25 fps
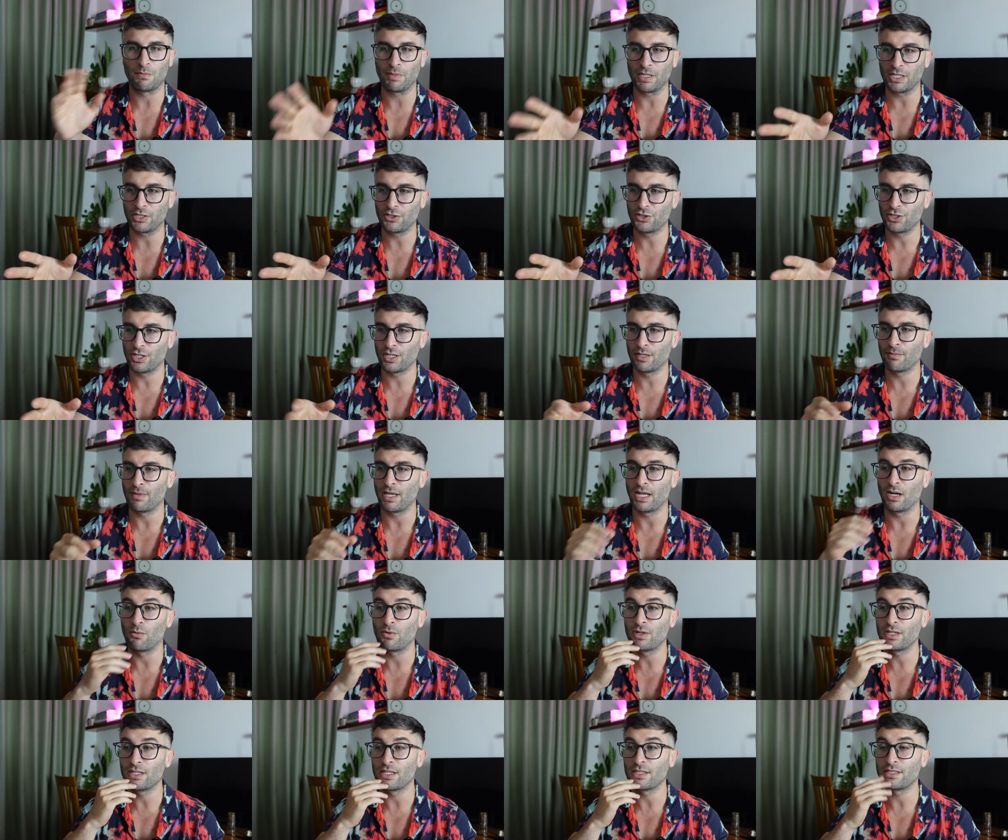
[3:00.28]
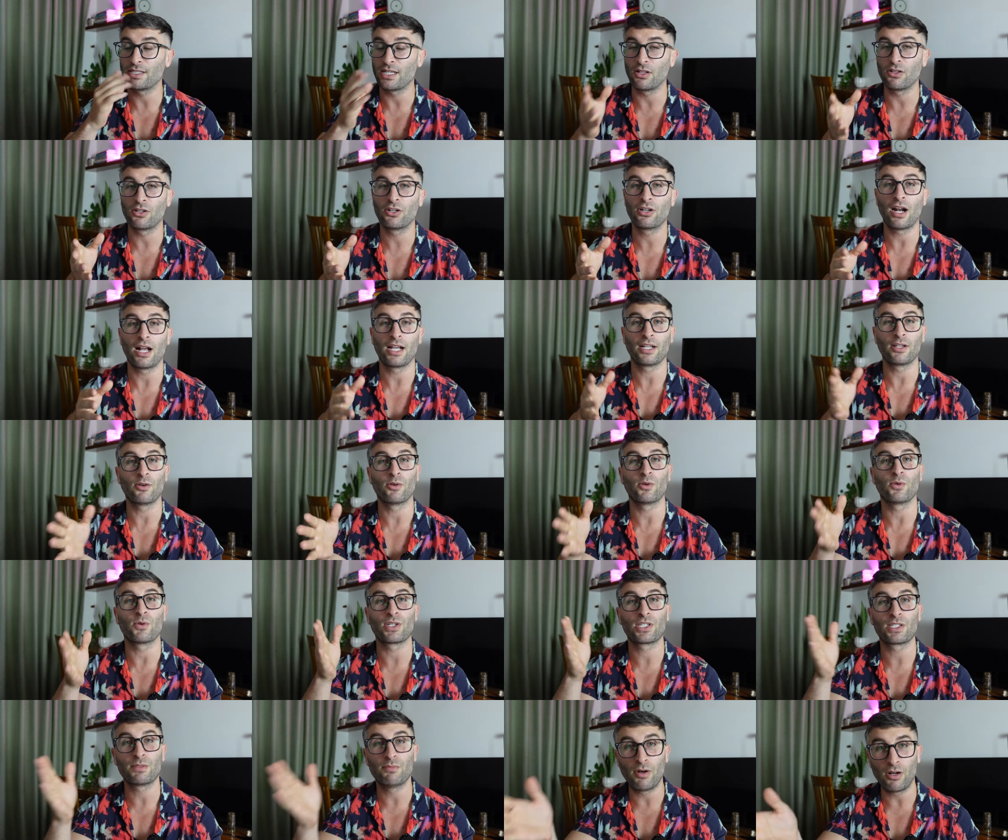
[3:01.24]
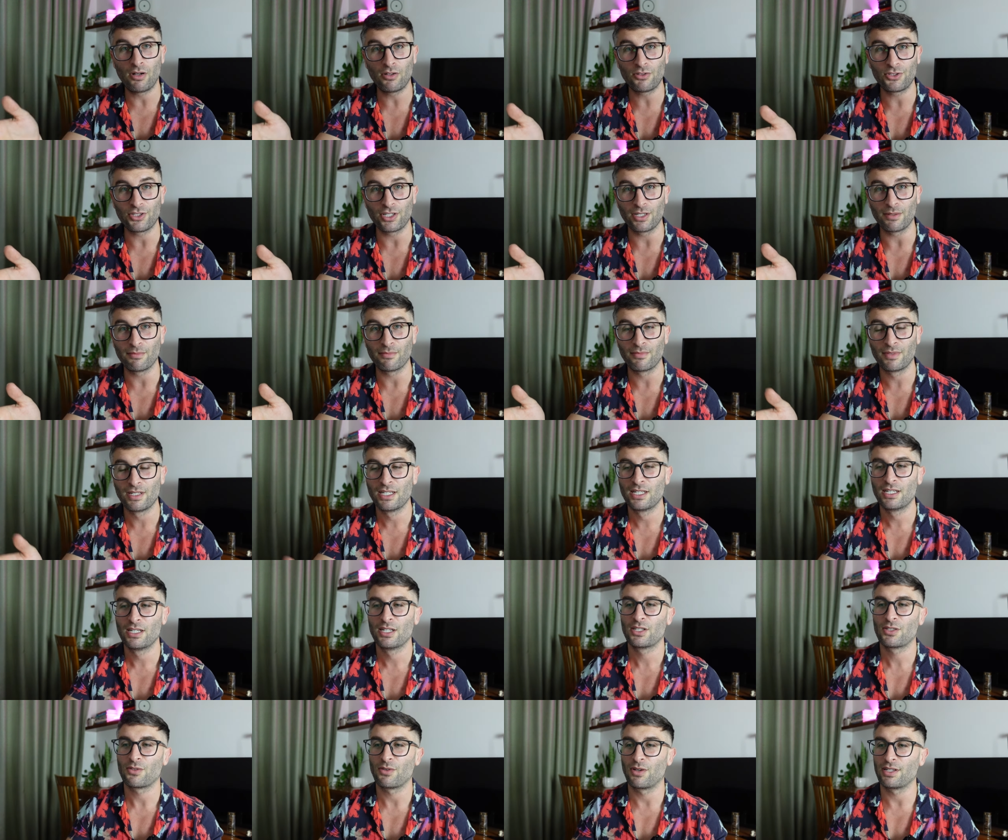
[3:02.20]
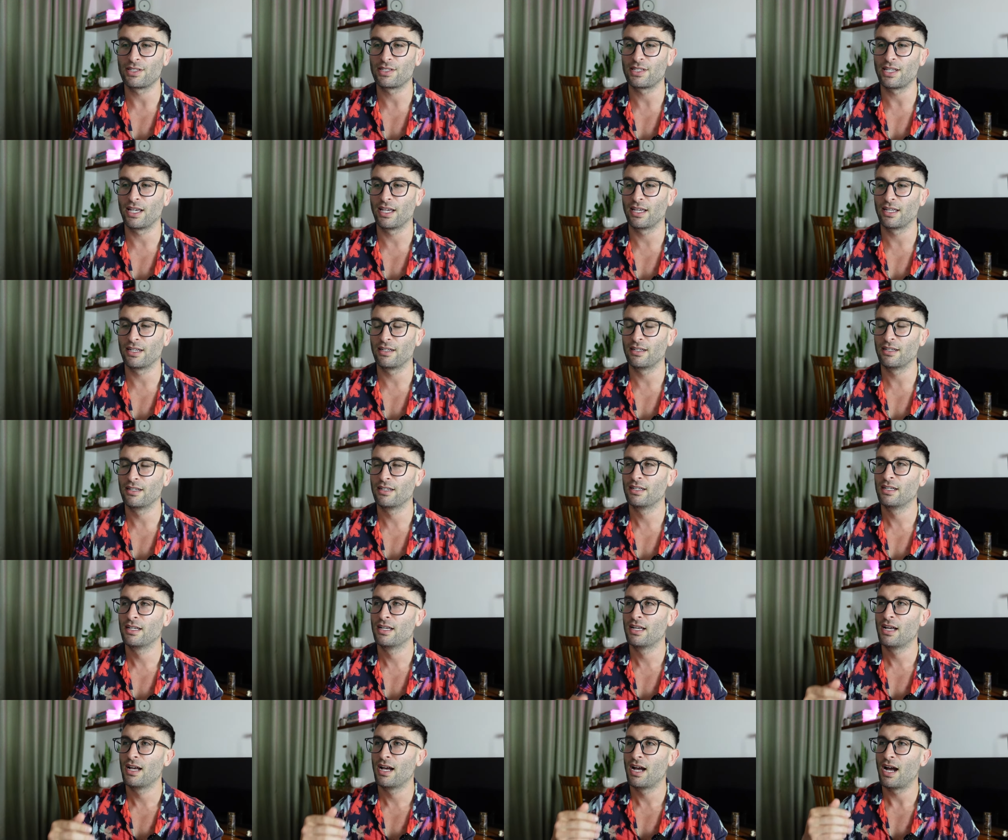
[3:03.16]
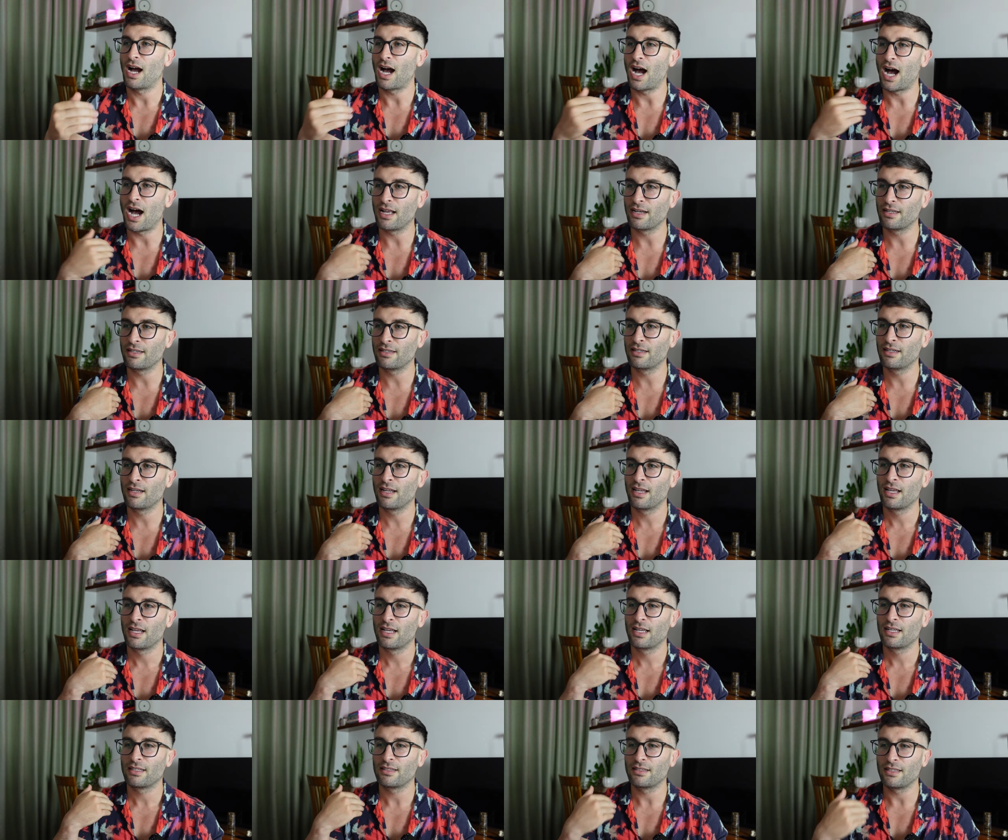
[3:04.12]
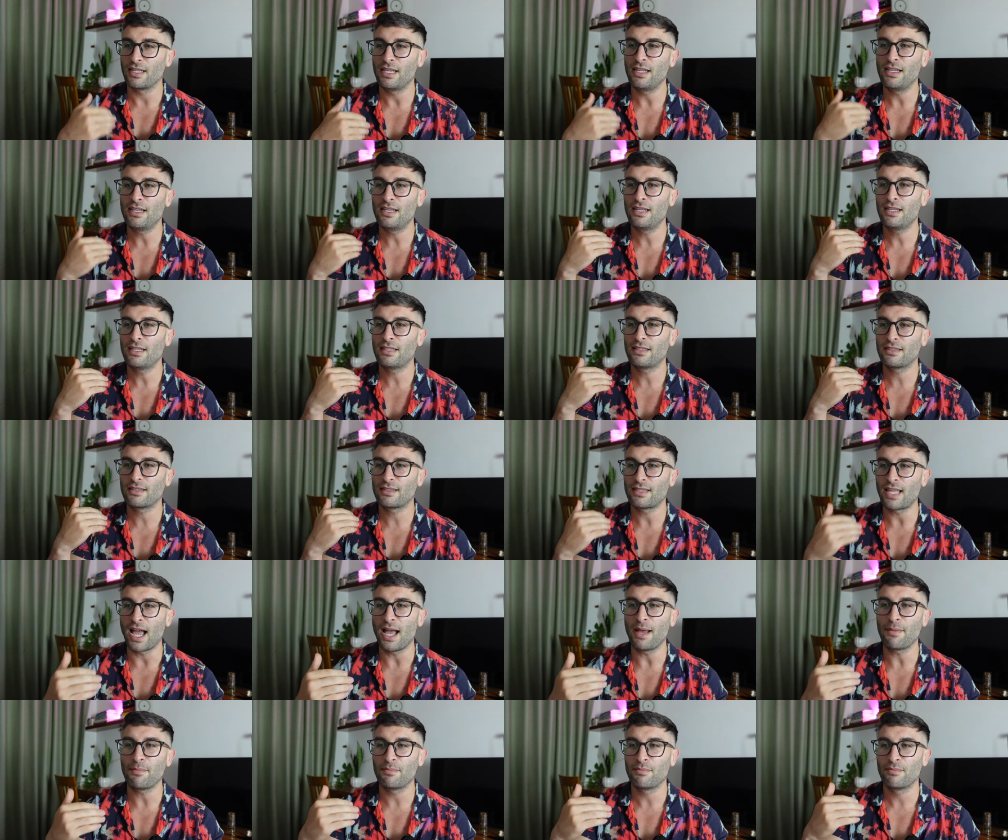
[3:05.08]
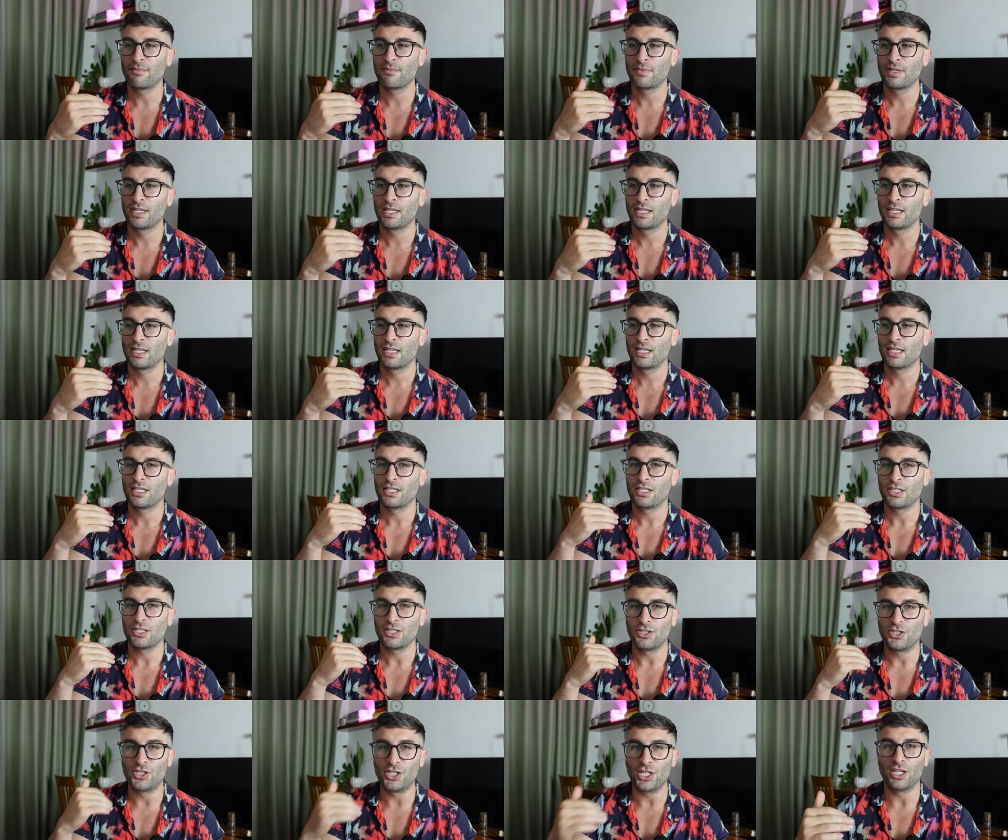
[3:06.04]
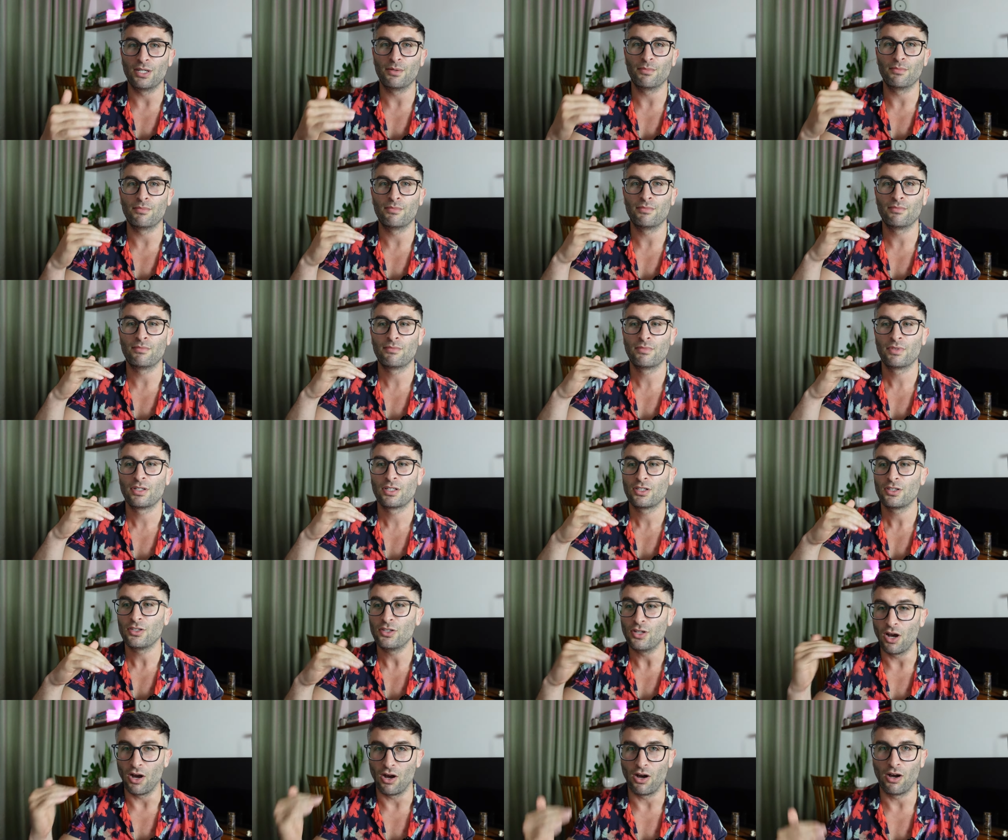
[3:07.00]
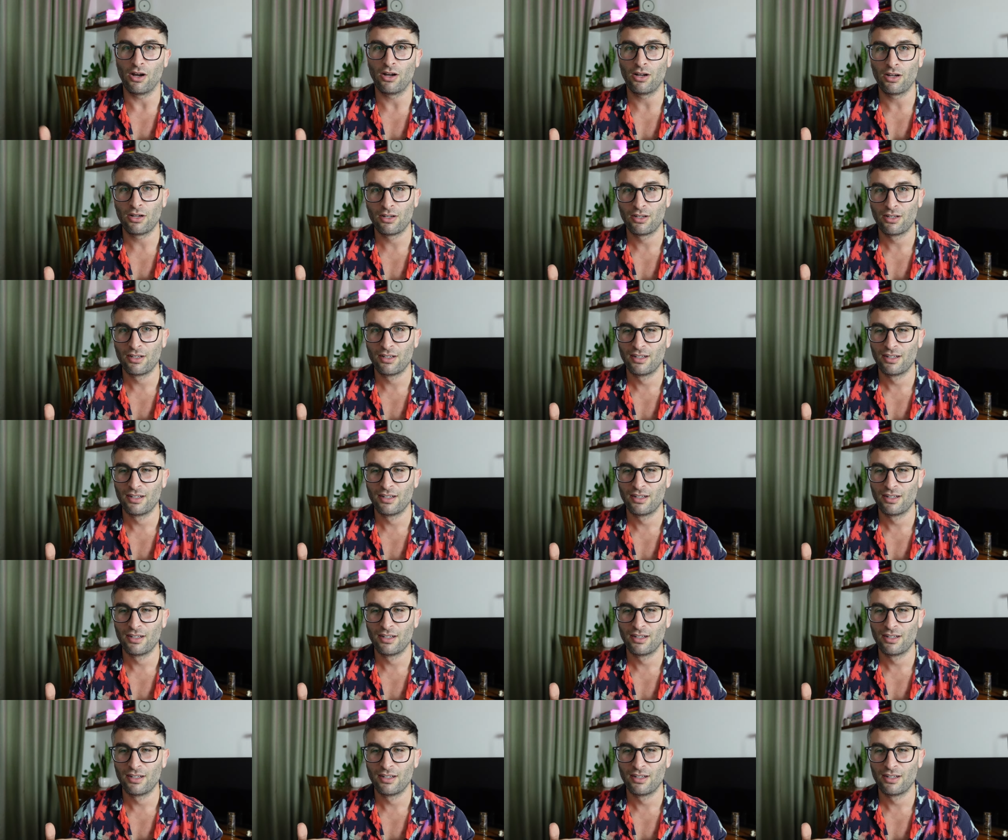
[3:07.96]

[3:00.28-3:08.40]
big gym, and I wanted to tell her I go to a small gym. So I said, "On the tap gym nya.